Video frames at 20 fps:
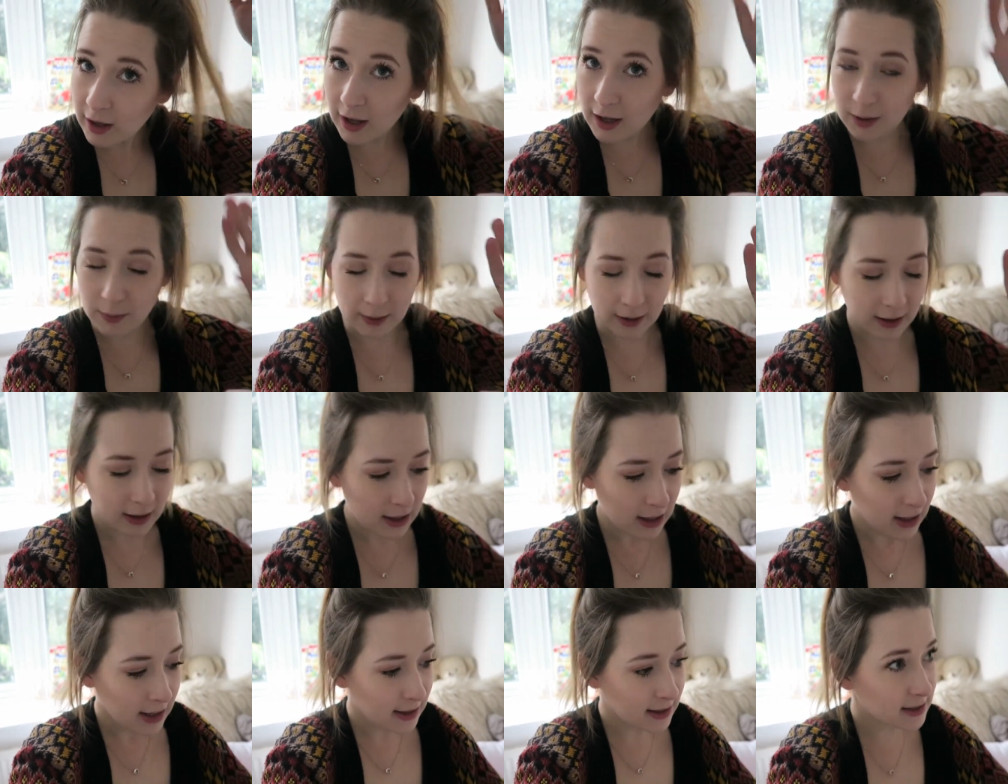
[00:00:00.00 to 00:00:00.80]
anyway
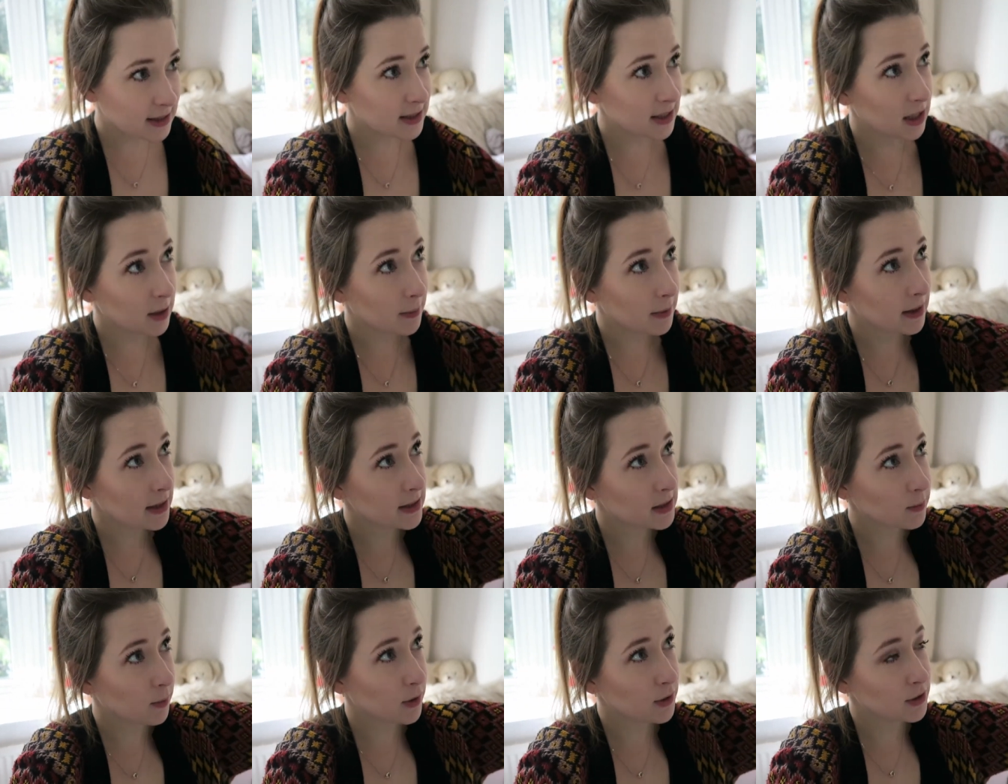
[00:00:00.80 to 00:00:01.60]
the sticky bit
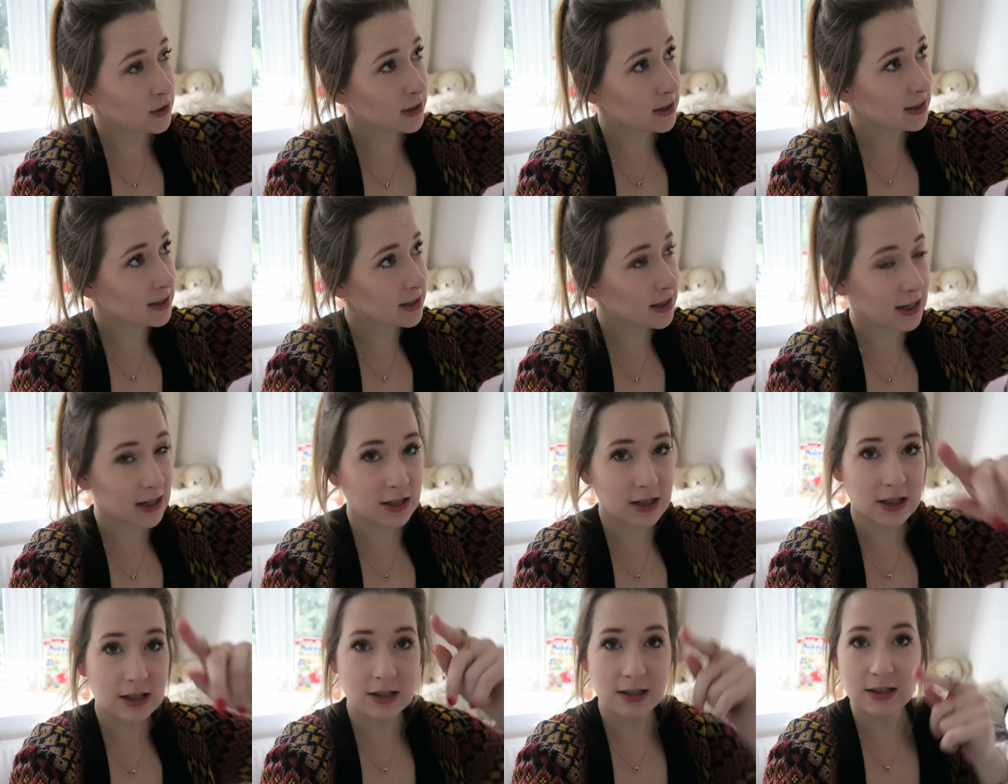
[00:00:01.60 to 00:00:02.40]
that's supposed to
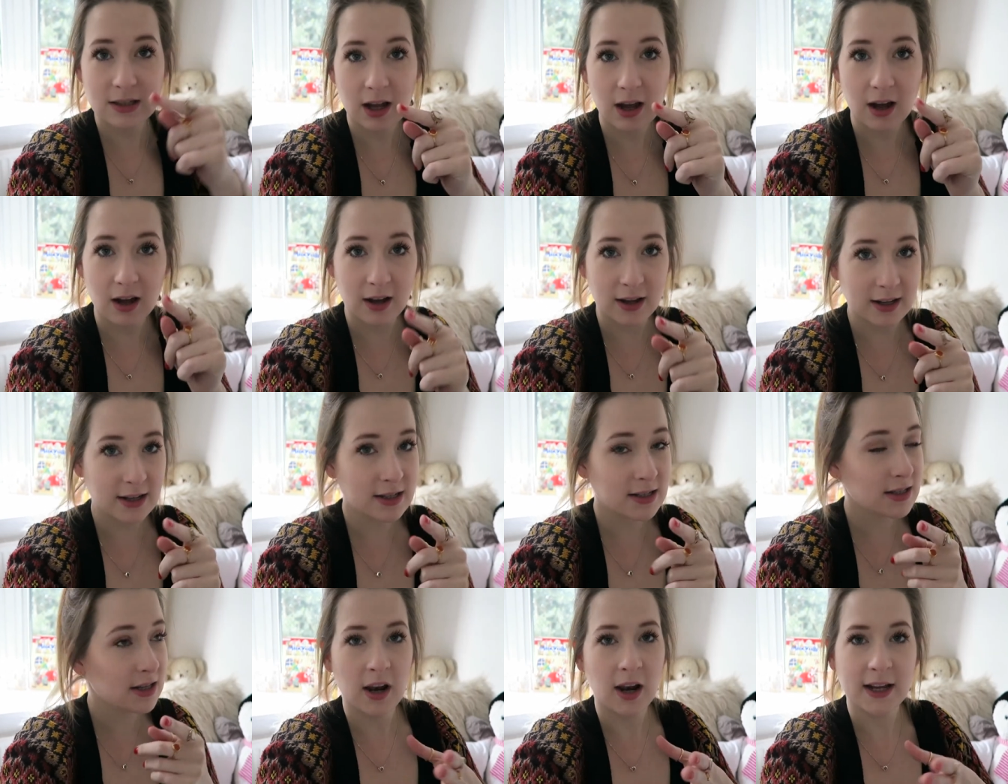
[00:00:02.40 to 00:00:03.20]
stick to the
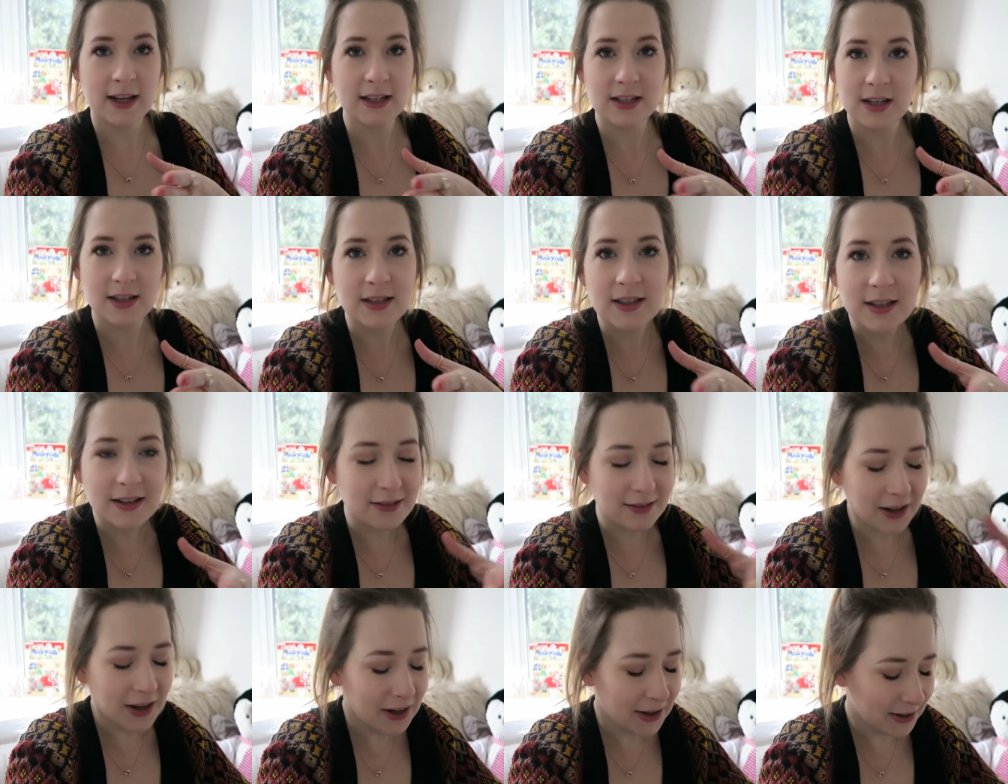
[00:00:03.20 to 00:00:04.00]
side like it doesn't